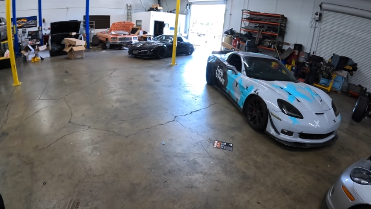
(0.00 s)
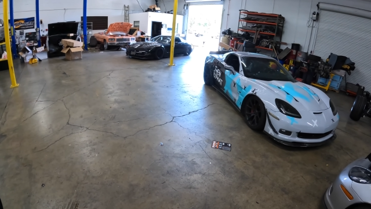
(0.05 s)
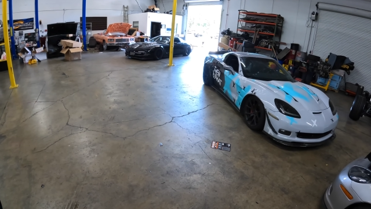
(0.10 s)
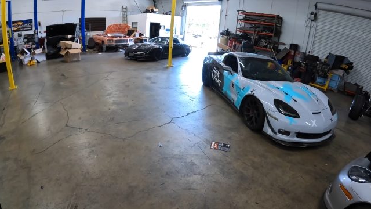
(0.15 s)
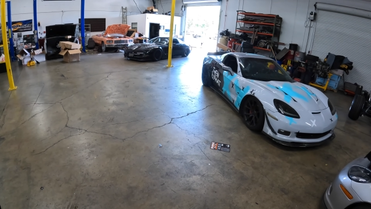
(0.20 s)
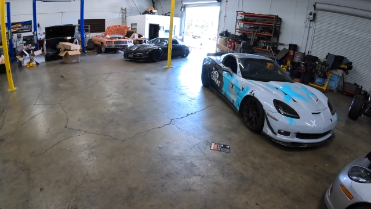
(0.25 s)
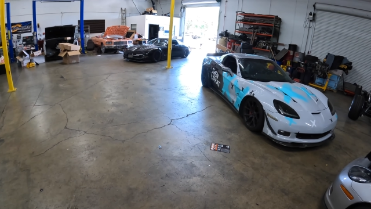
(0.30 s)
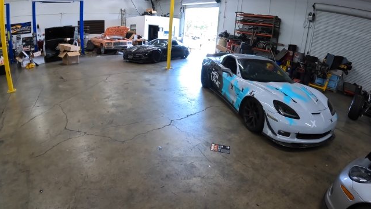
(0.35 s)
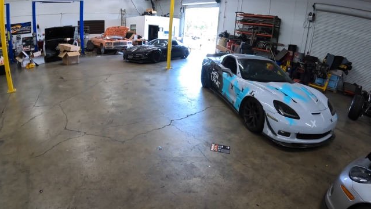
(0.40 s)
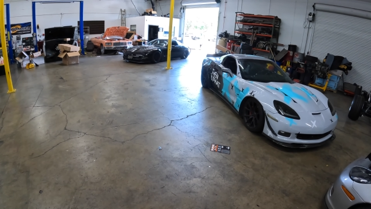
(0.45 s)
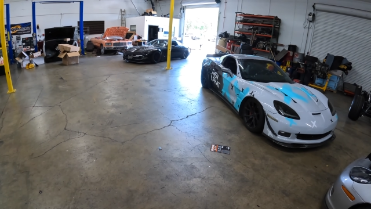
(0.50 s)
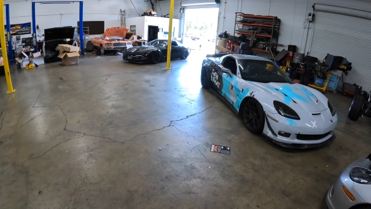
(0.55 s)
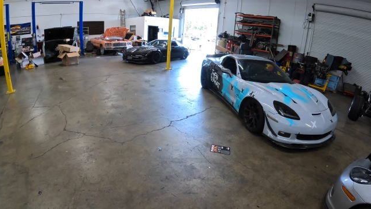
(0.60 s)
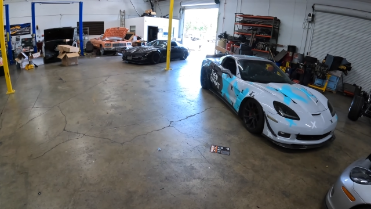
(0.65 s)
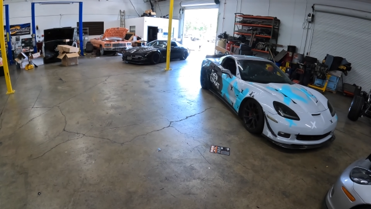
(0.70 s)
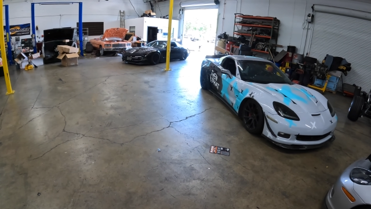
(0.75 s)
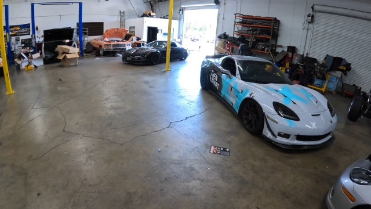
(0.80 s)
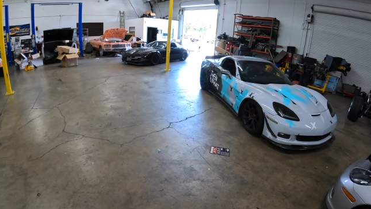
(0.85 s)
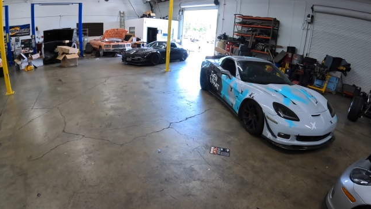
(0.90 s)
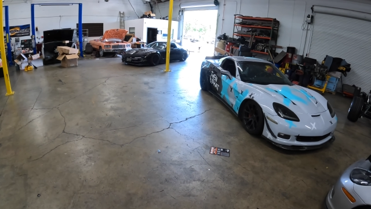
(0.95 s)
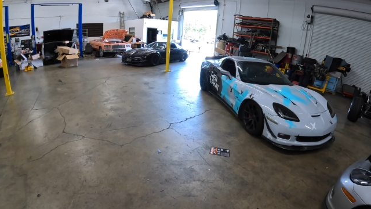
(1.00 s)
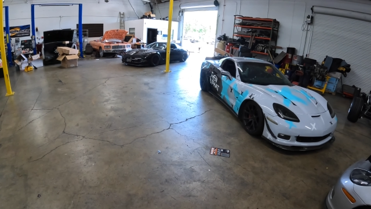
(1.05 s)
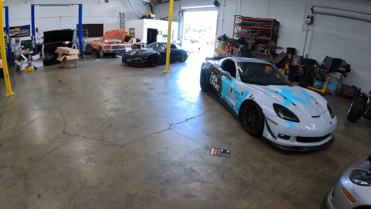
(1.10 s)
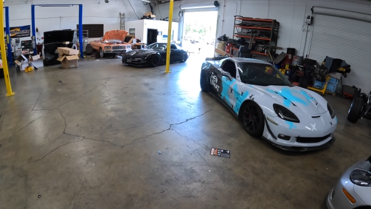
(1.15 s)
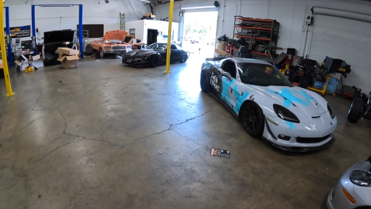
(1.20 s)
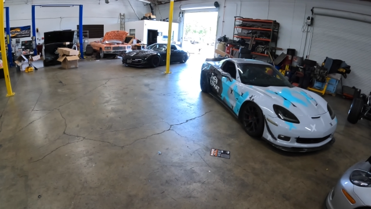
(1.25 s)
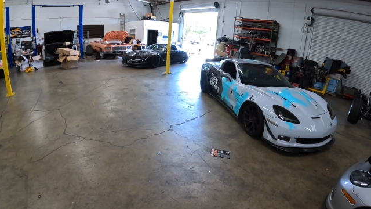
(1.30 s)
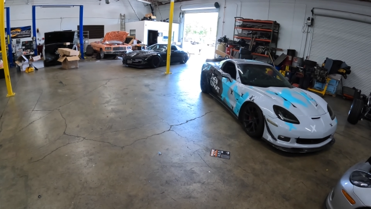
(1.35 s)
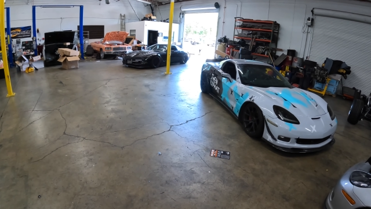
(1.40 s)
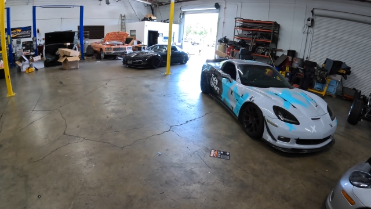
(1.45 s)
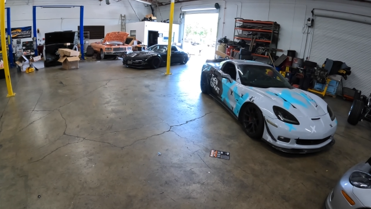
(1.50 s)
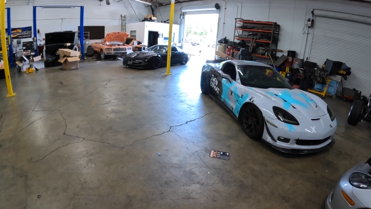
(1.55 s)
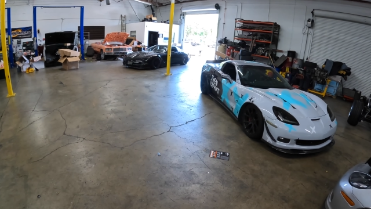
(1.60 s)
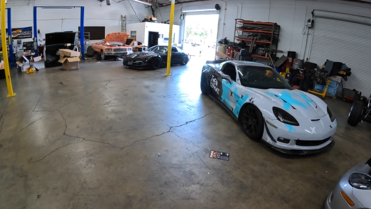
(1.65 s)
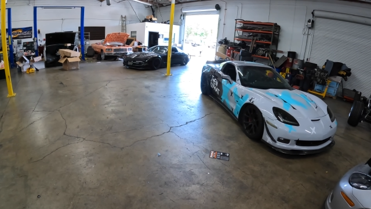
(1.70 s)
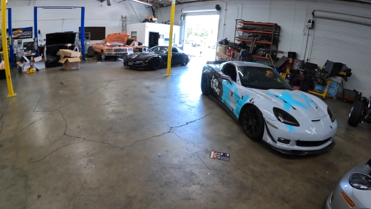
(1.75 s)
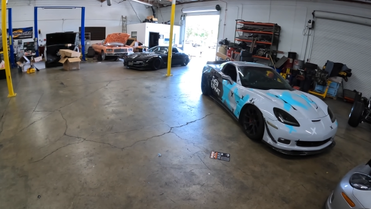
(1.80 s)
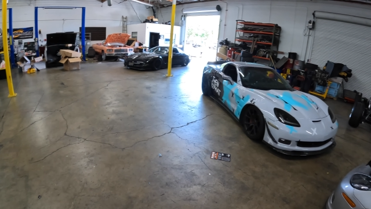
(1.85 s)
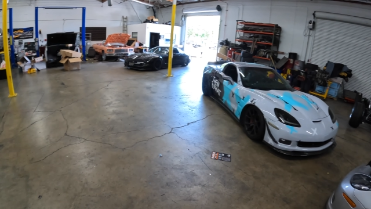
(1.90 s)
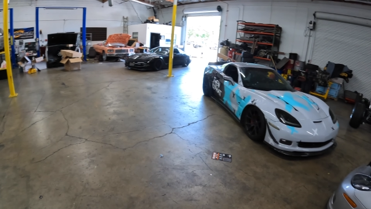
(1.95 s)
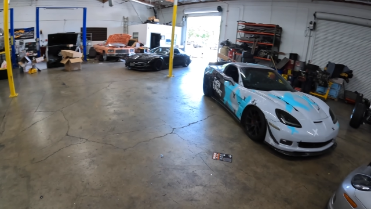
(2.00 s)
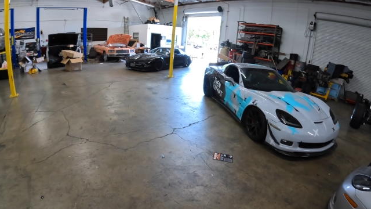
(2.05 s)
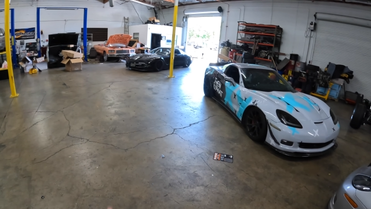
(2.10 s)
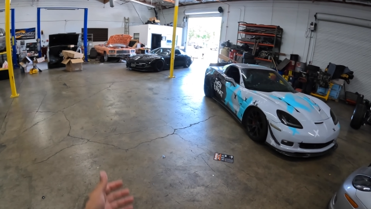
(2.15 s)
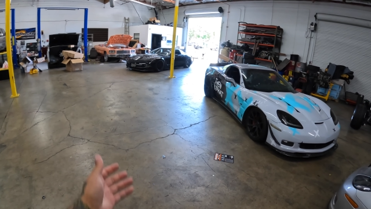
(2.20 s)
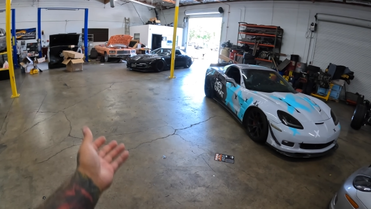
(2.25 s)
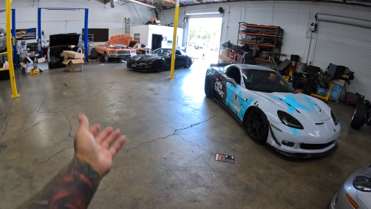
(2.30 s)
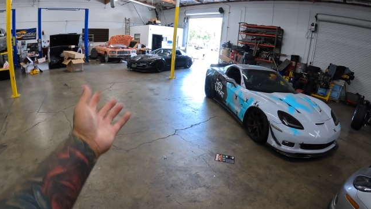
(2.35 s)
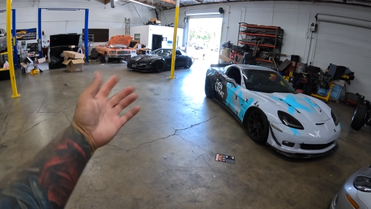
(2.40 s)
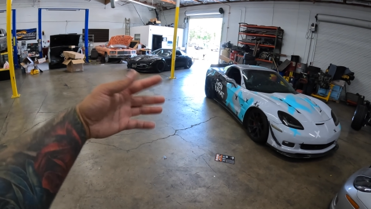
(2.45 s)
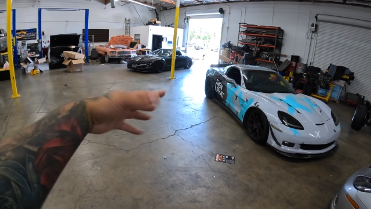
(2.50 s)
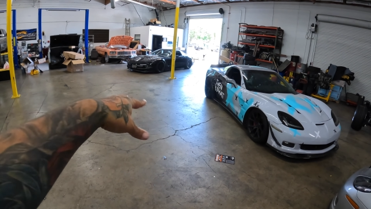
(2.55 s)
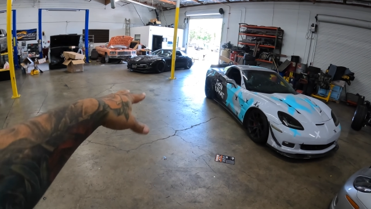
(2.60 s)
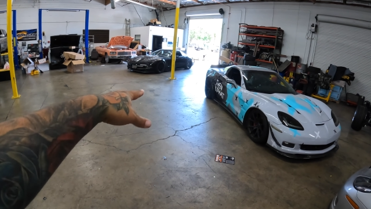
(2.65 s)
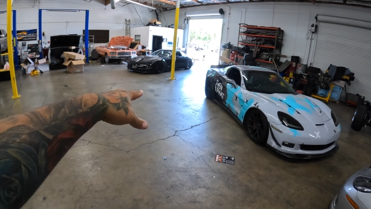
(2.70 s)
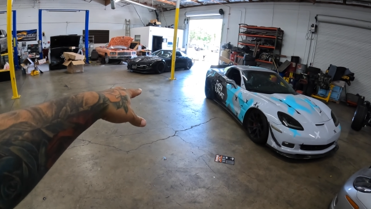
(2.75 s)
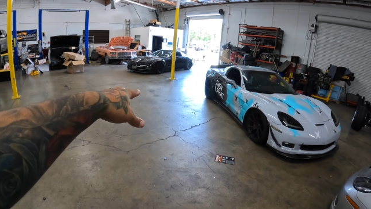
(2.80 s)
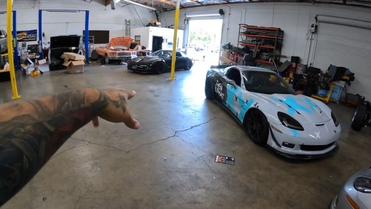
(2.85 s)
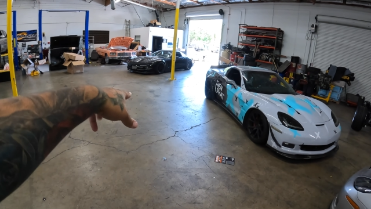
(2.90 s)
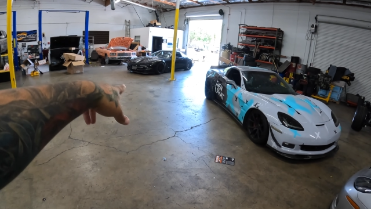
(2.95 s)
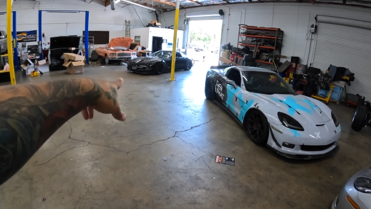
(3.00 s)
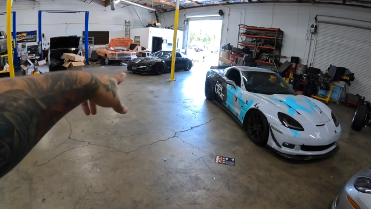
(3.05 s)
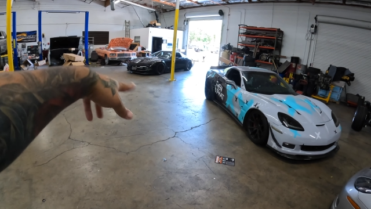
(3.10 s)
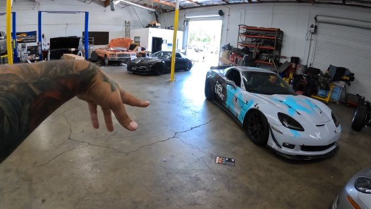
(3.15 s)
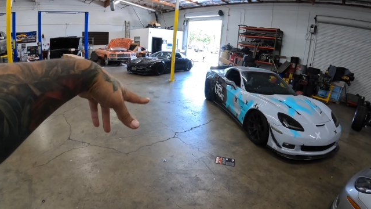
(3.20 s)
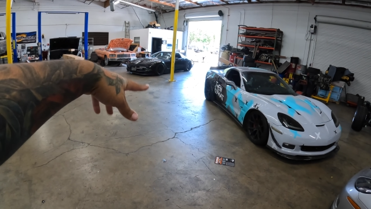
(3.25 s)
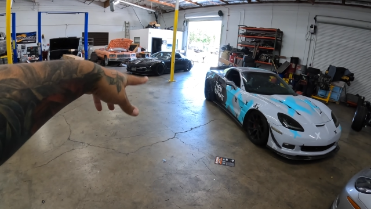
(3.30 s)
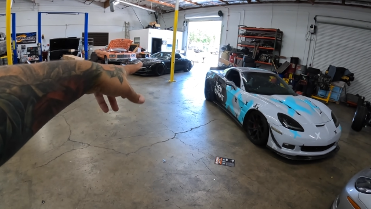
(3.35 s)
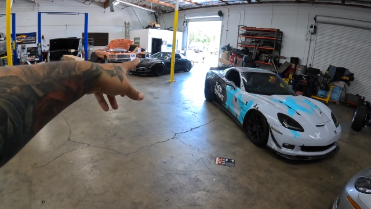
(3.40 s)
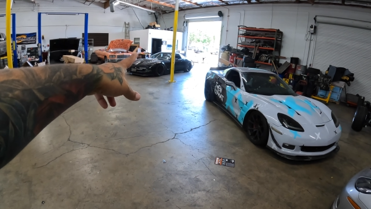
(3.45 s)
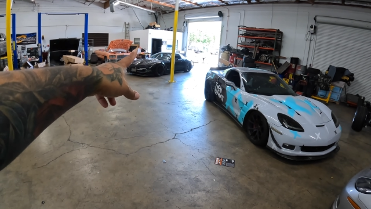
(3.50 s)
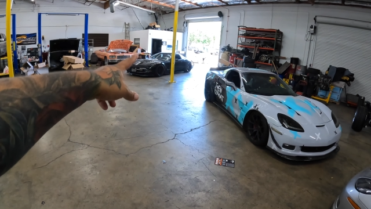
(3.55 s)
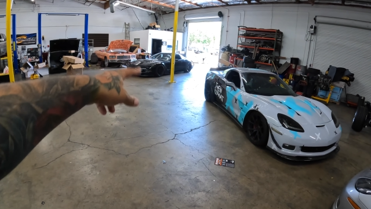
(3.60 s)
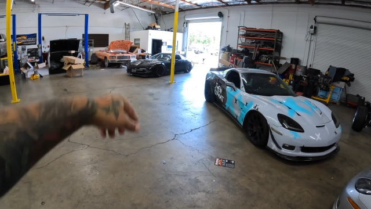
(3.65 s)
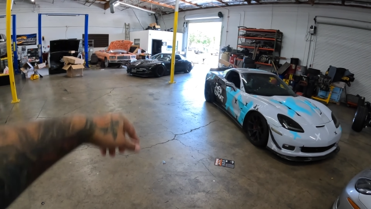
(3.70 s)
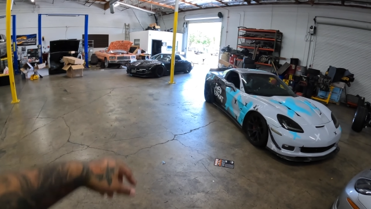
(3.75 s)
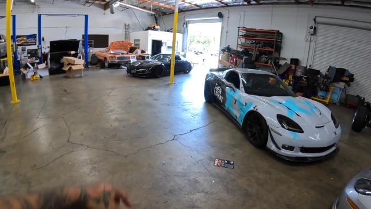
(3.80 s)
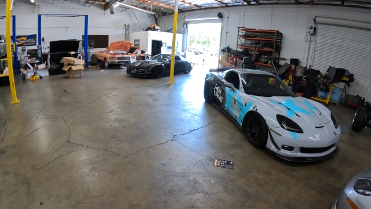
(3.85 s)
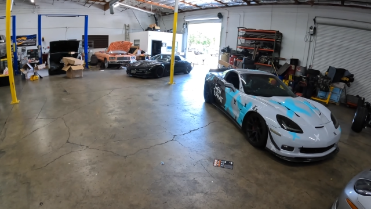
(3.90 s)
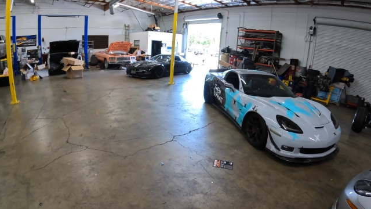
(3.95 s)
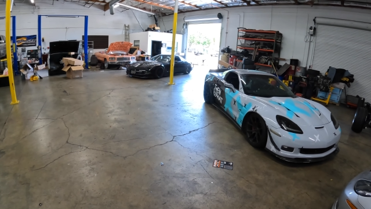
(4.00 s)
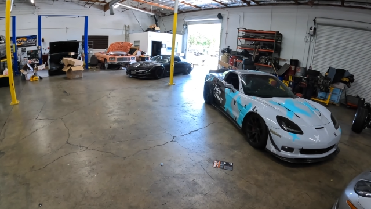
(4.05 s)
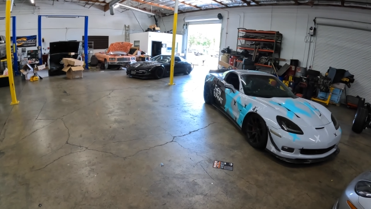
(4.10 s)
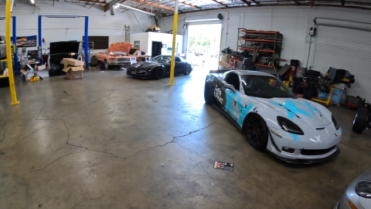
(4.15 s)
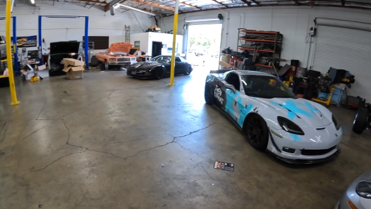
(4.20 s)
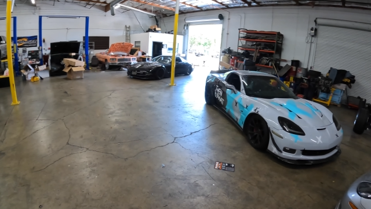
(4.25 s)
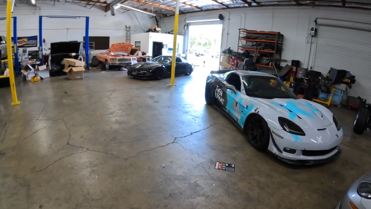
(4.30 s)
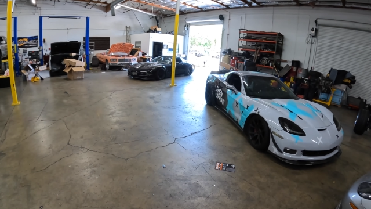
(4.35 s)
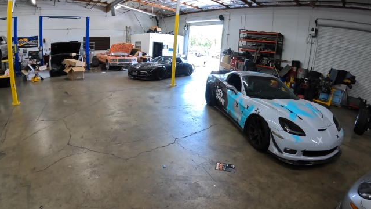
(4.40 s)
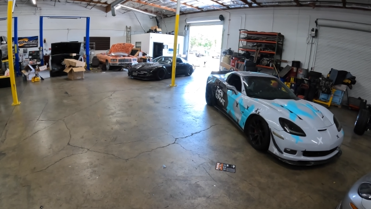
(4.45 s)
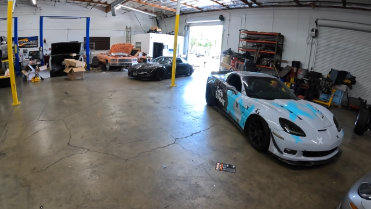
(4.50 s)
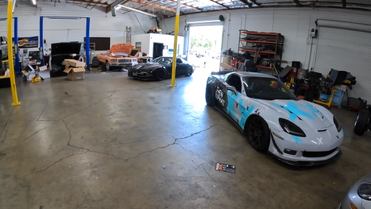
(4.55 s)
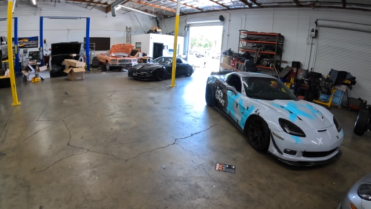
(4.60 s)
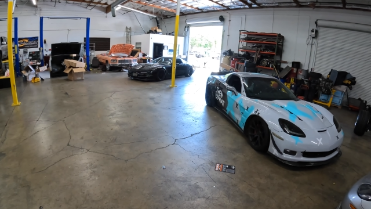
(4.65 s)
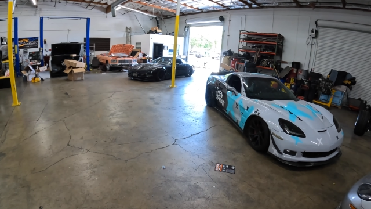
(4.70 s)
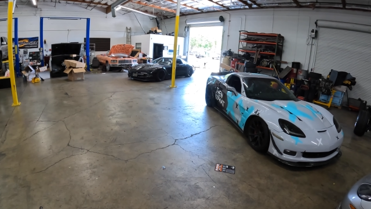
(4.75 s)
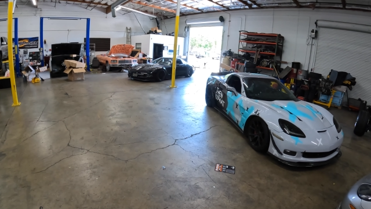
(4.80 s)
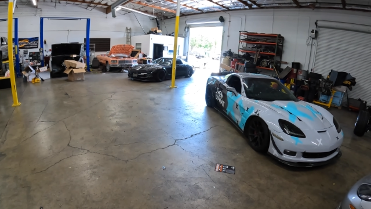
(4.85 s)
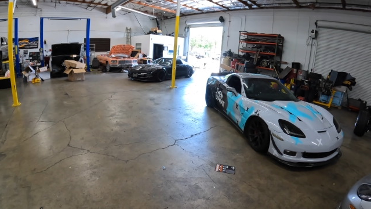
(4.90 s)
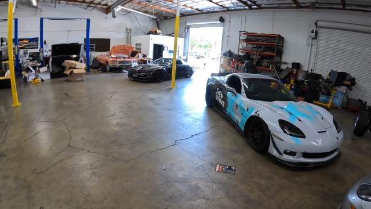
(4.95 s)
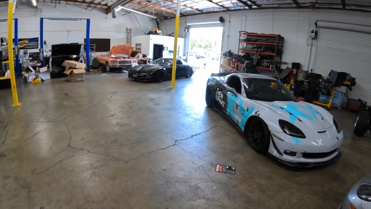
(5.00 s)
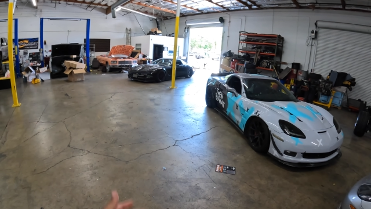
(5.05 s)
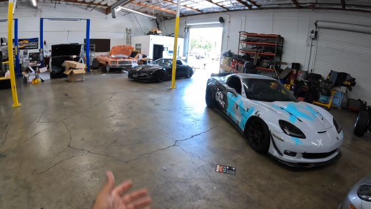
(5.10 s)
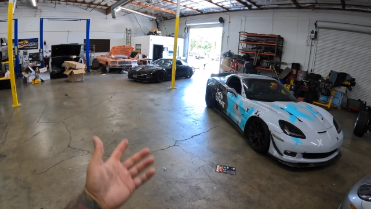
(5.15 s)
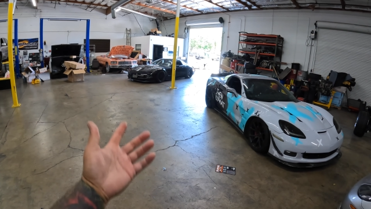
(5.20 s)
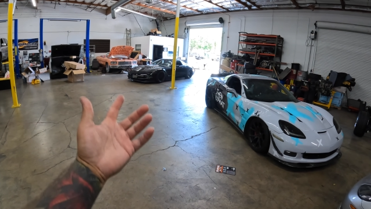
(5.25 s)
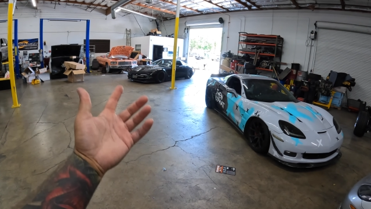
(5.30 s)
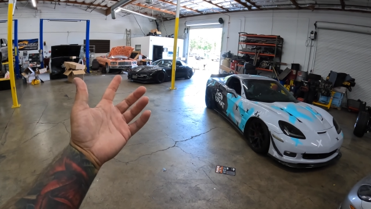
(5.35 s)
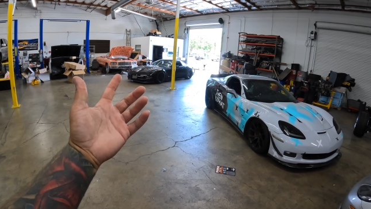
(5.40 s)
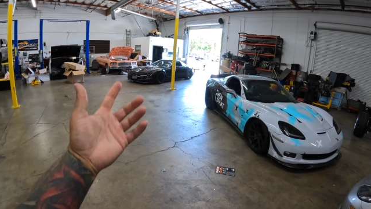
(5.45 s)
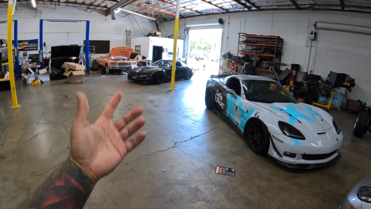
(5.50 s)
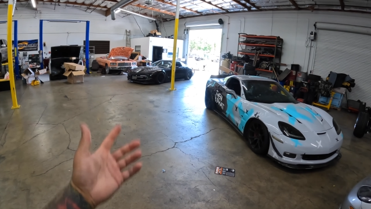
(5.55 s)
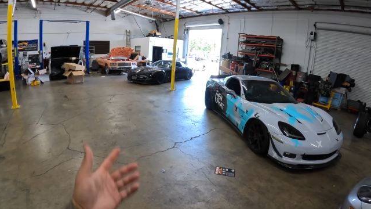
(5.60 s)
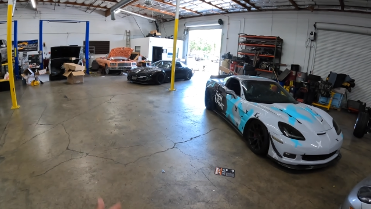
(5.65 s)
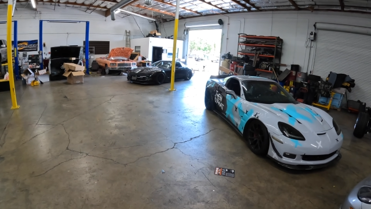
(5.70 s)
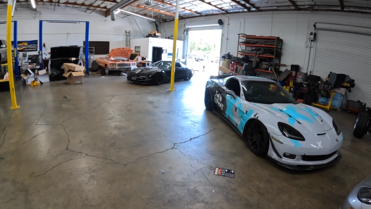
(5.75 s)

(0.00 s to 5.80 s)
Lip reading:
(no speaker visible)